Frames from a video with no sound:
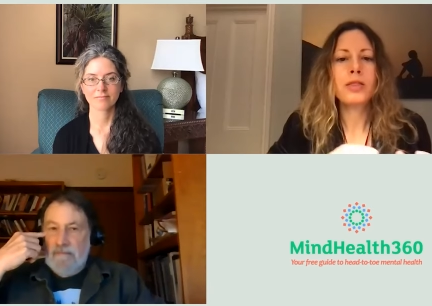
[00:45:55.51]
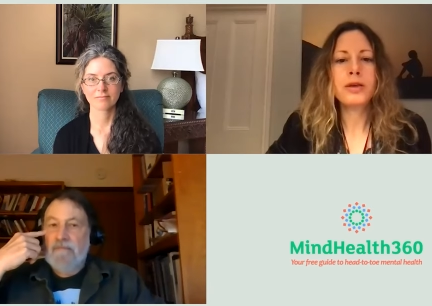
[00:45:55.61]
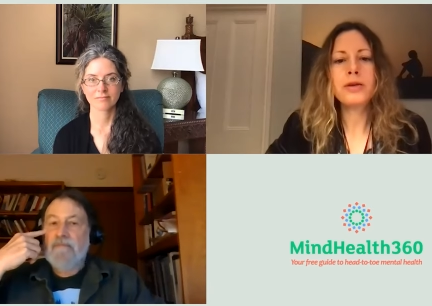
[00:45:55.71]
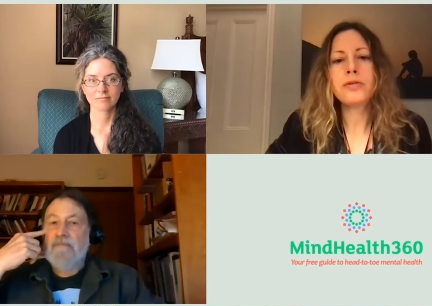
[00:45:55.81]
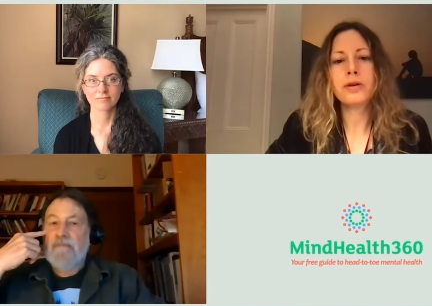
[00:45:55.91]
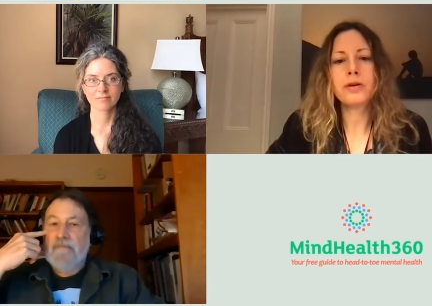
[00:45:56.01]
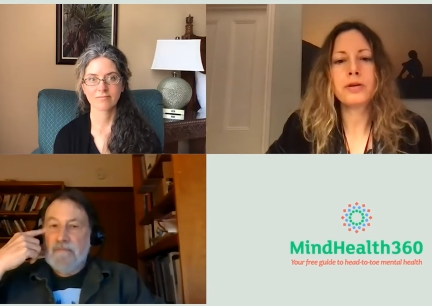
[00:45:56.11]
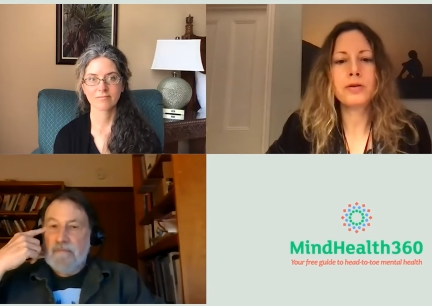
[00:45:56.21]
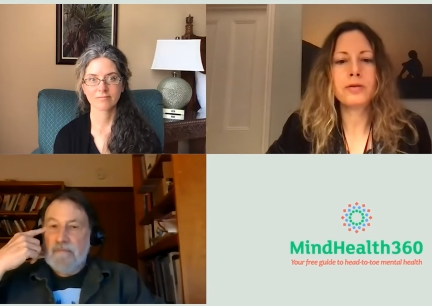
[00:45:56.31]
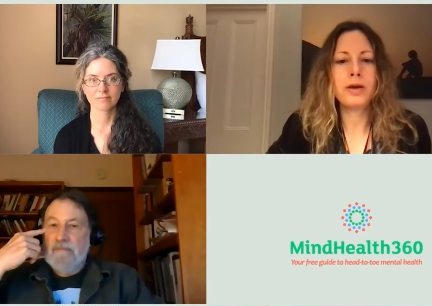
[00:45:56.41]
Speaker 1: these can
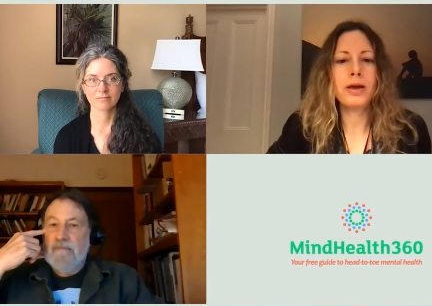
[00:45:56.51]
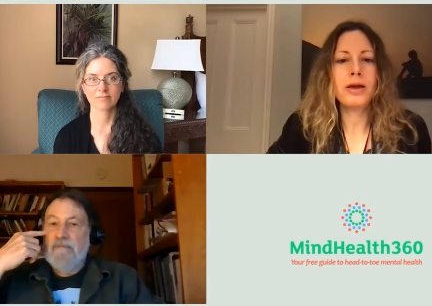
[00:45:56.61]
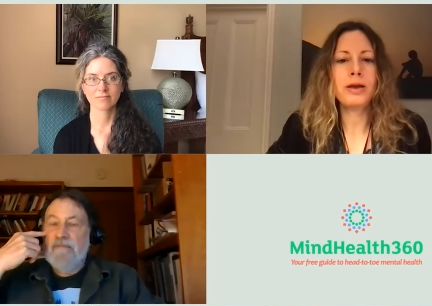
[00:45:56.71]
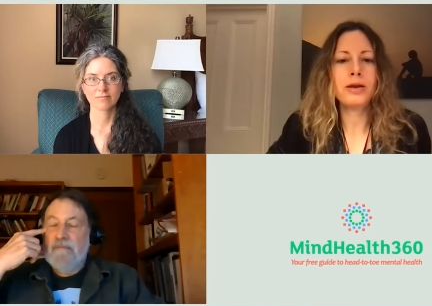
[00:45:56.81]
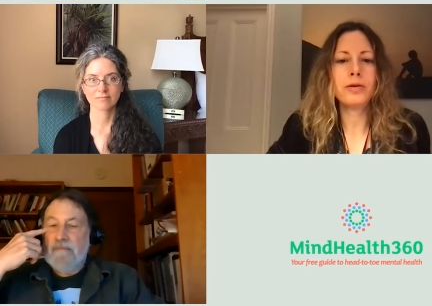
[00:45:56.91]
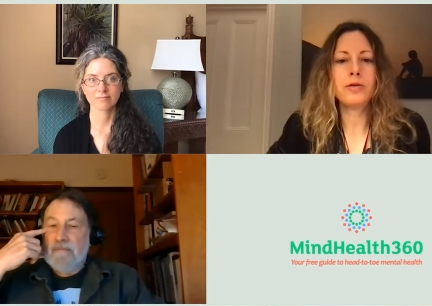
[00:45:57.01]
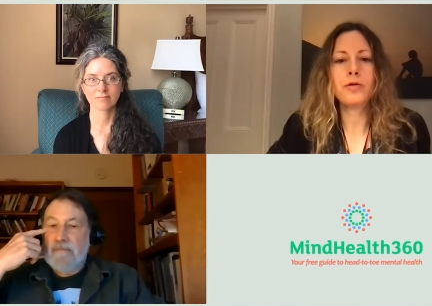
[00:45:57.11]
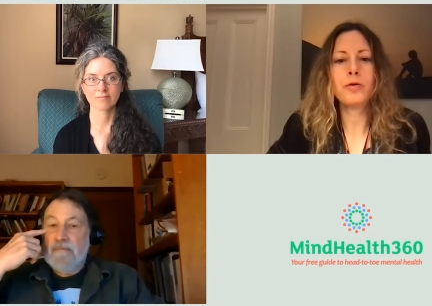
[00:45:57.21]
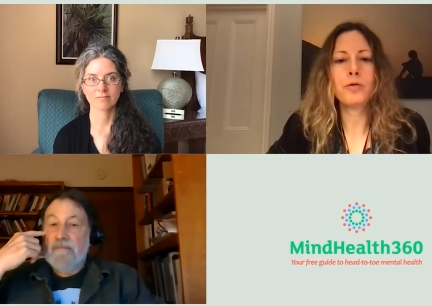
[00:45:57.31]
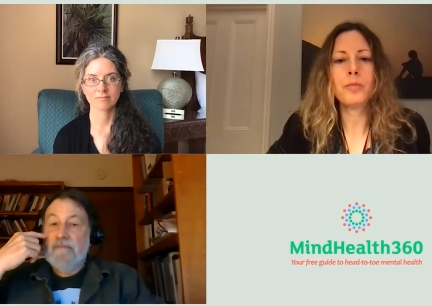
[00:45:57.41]
contain you
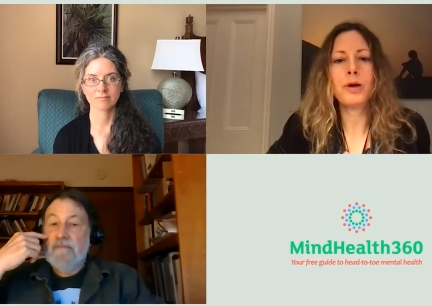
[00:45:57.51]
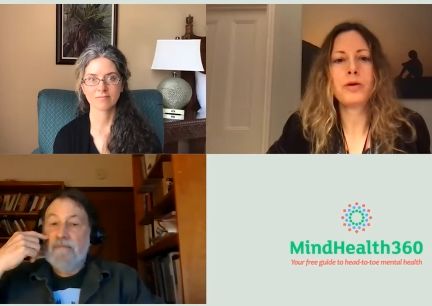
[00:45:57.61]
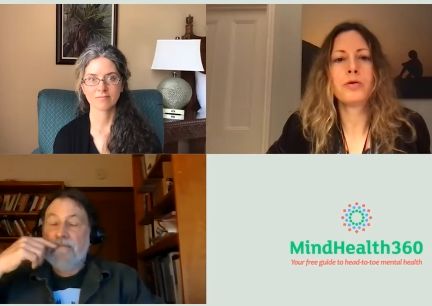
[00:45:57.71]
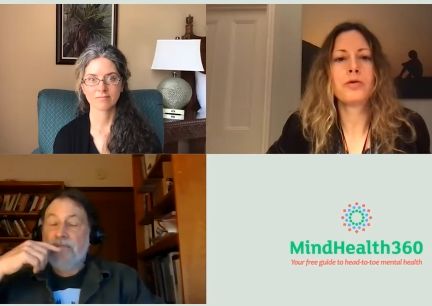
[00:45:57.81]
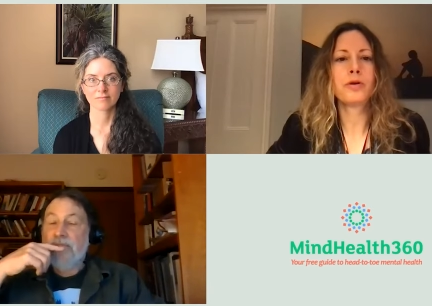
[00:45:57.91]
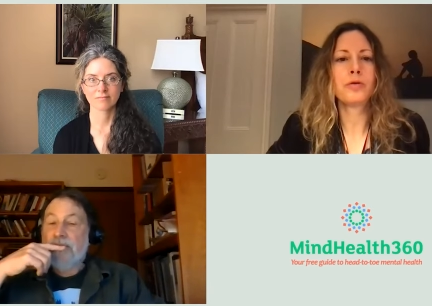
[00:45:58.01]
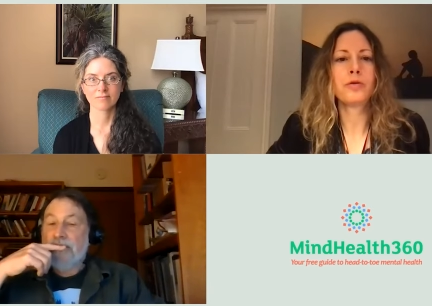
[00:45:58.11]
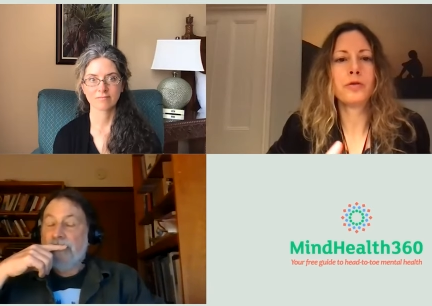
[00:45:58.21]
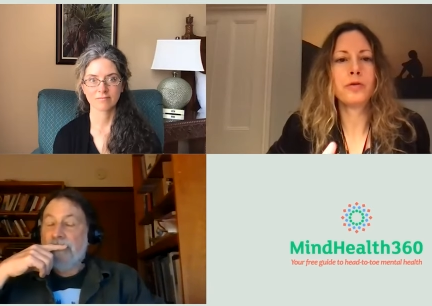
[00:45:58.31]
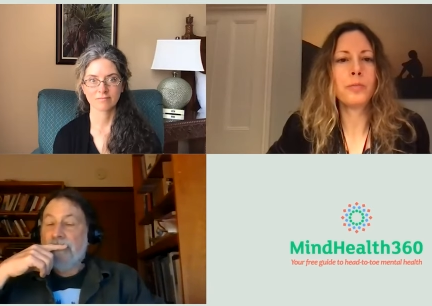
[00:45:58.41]
know the
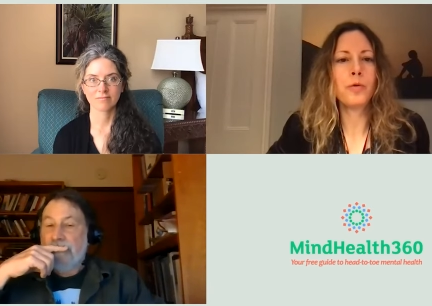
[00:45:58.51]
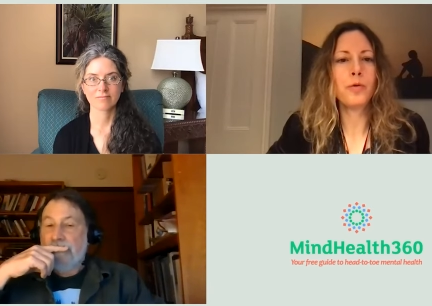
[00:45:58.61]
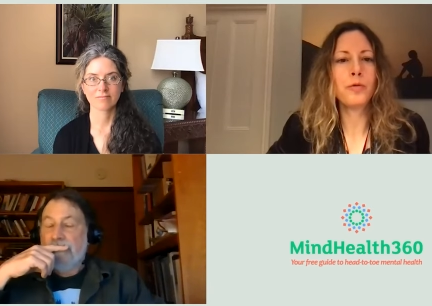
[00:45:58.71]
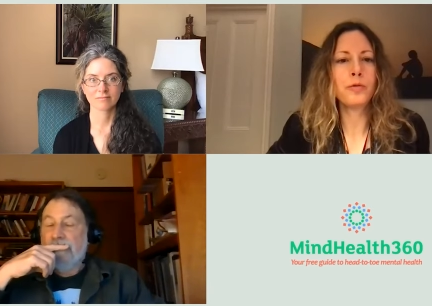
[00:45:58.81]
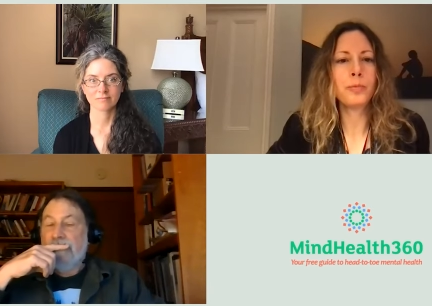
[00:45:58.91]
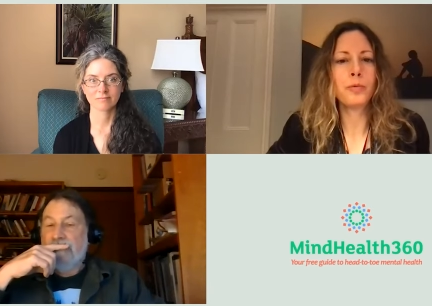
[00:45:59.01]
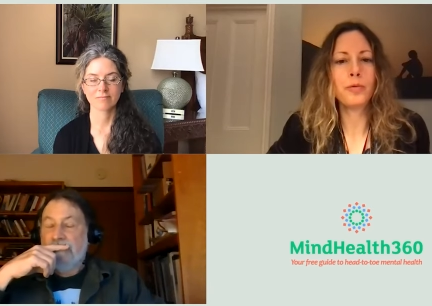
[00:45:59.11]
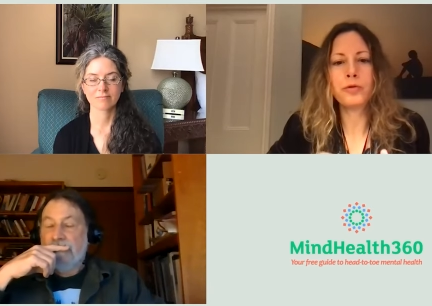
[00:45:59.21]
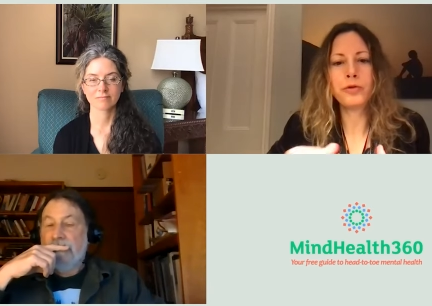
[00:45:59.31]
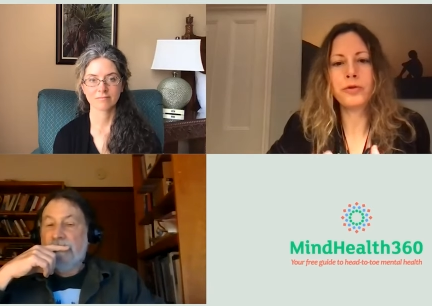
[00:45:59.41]
mycotoxins, the mold
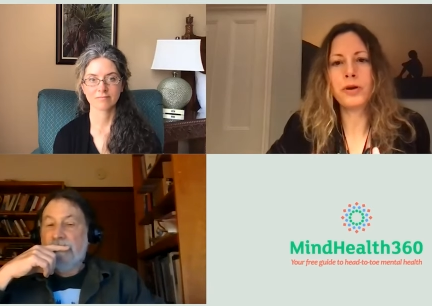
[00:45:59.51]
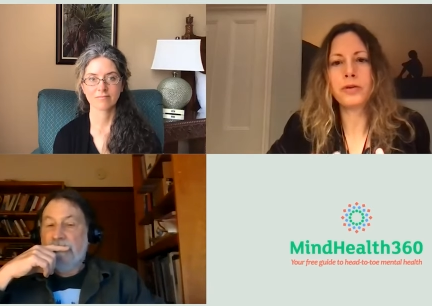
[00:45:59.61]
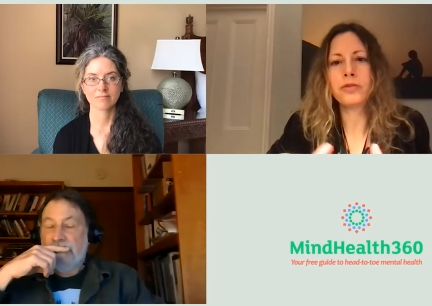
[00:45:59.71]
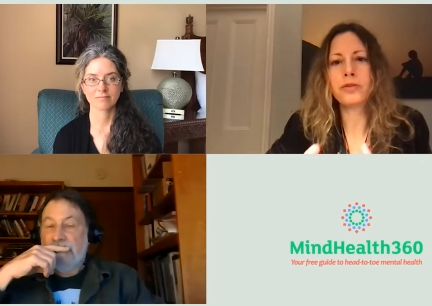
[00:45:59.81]
spores, the dust,